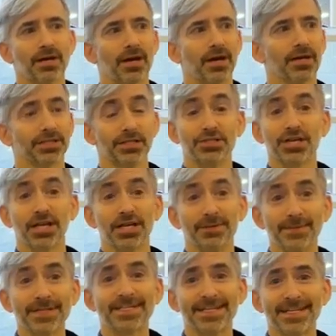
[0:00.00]

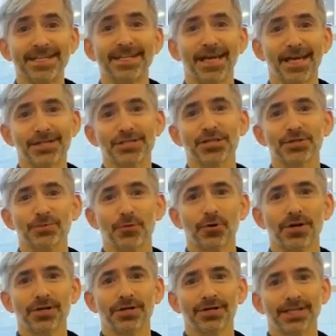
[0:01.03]
legitimacy as a
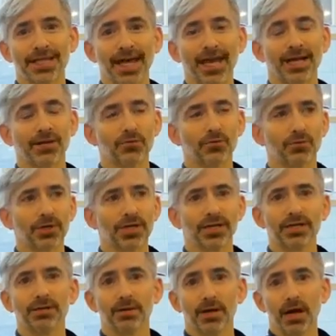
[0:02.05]
sport, that
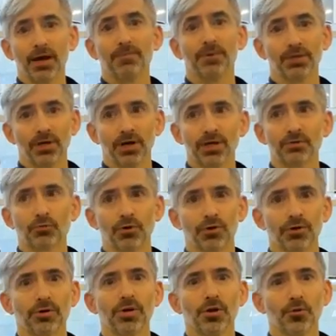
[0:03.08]
we belong.
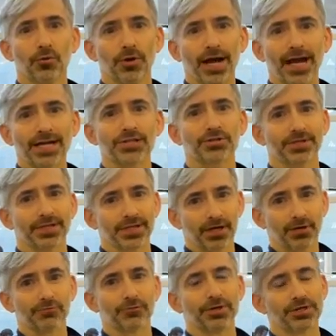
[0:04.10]
We're actually
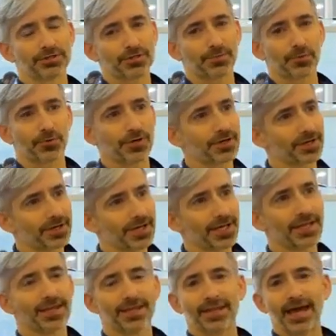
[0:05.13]
a real sport
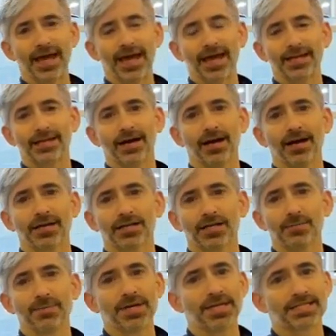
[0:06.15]
that
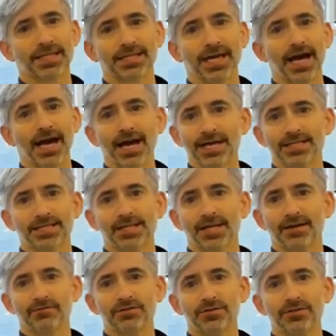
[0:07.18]
competes at the highest
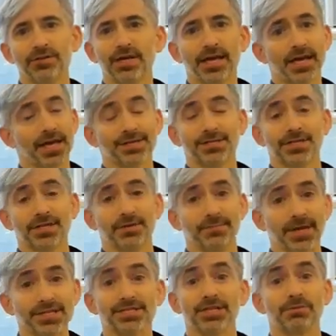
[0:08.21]
level, has an
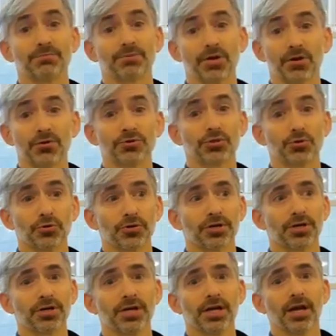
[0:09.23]
amazing pro
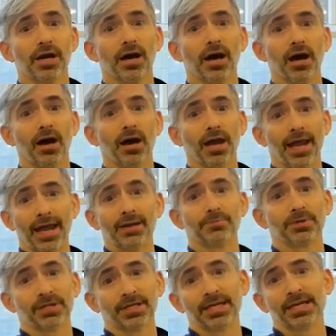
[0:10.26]
tour, and
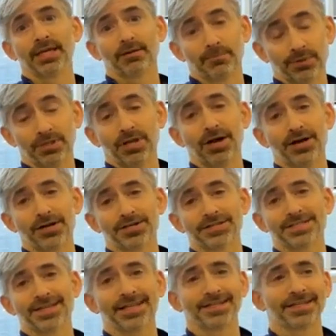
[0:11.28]

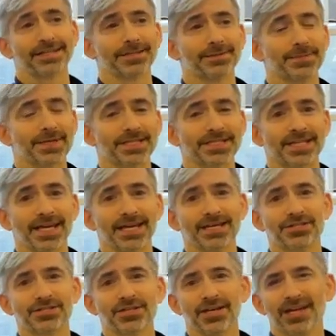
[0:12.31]
belongs on the Olympic
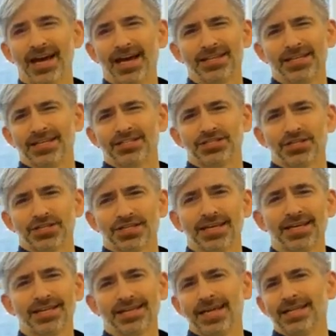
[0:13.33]
stage. I think just
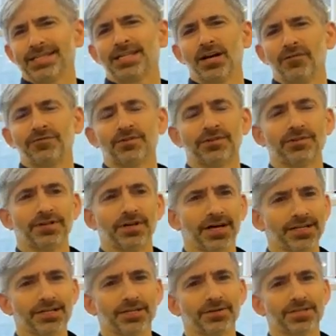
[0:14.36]
that's helpful
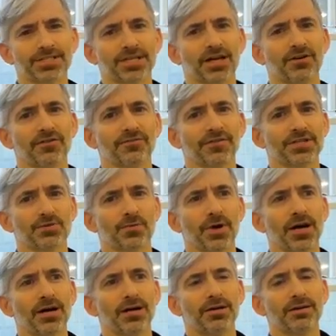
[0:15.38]
unto itself as
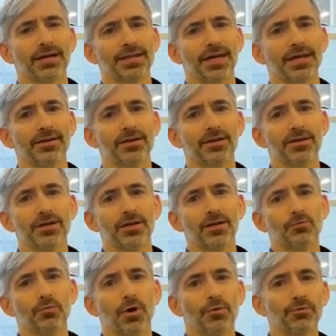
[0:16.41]
well. And then
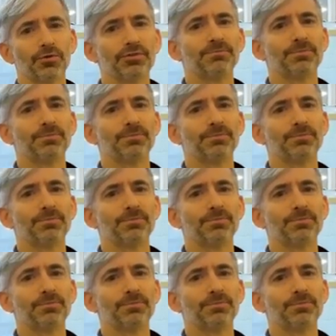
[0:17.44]
what we